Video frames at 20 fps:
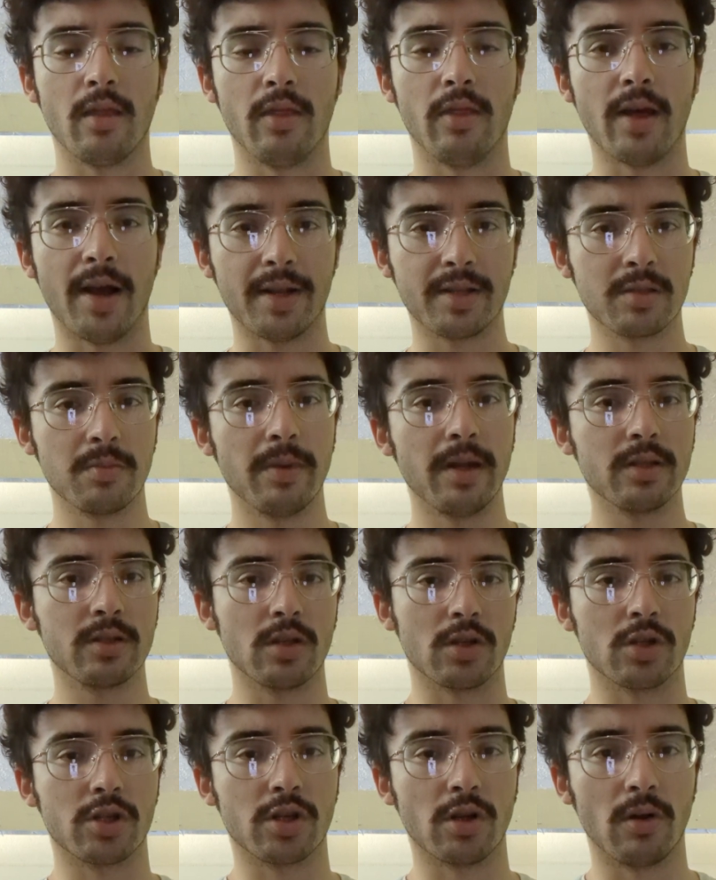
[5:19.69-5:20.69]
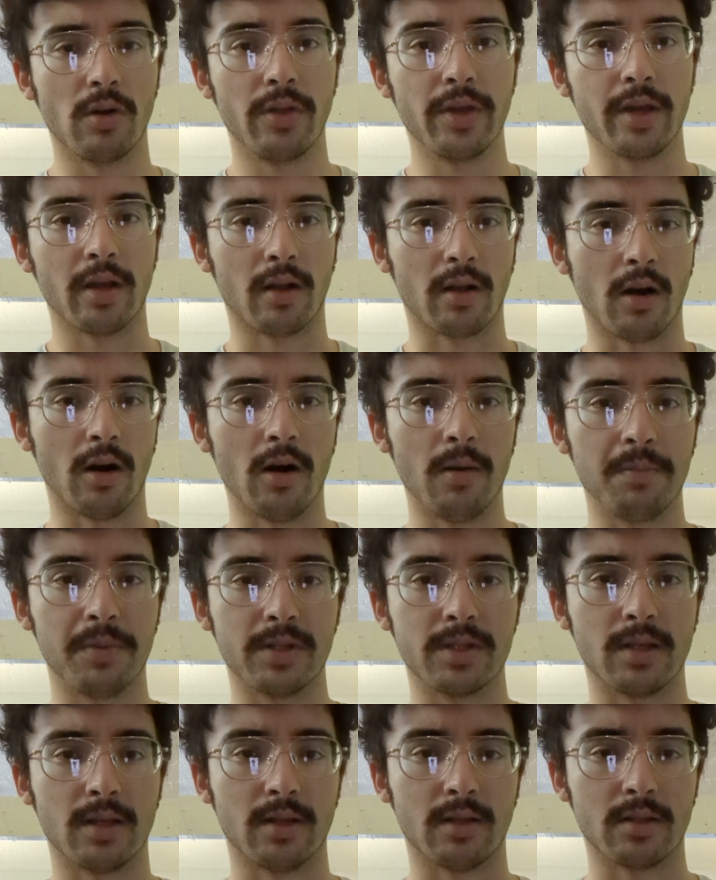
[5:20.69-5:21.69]
that's meant to show the
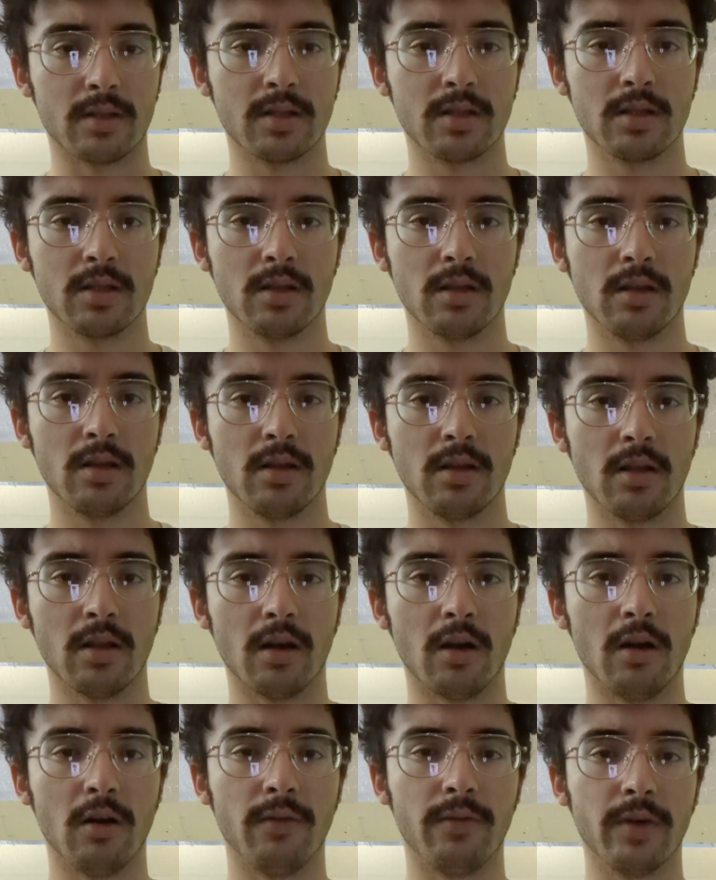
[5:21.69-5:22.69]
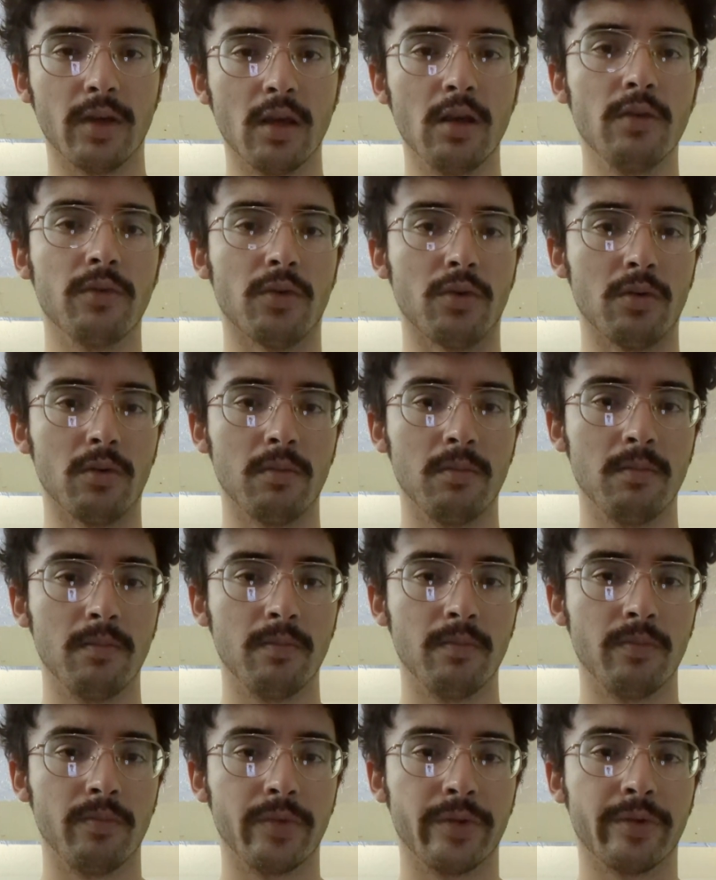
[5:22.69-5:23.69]
incompetence of evil,
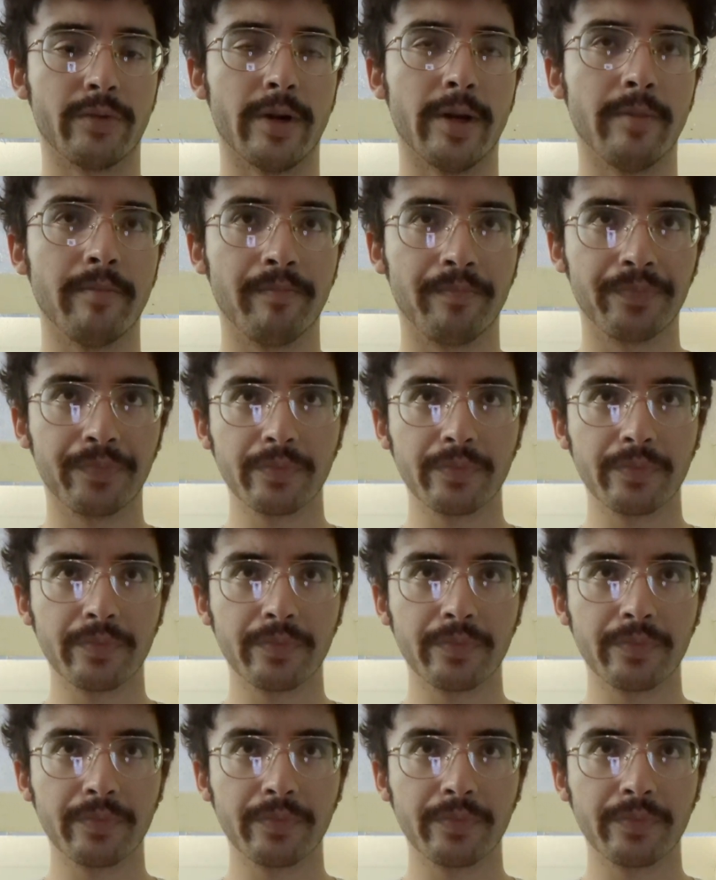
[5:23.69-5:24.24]
right?